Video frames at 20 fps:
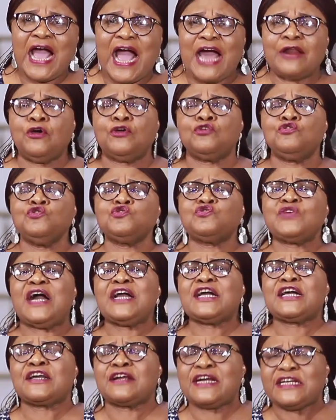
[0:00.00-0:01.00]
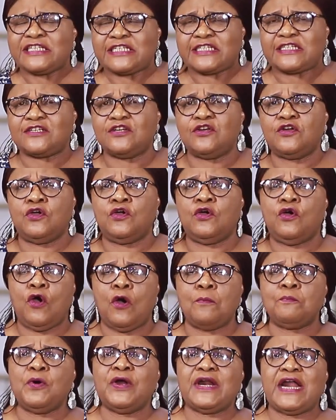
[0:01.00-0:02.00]
an unusual grace
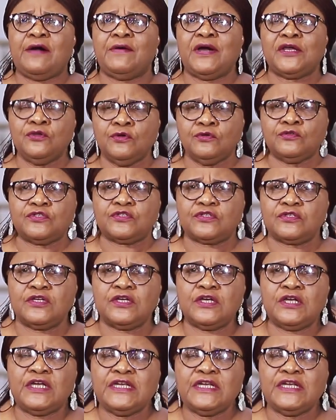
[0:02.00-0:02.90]
upon our youths.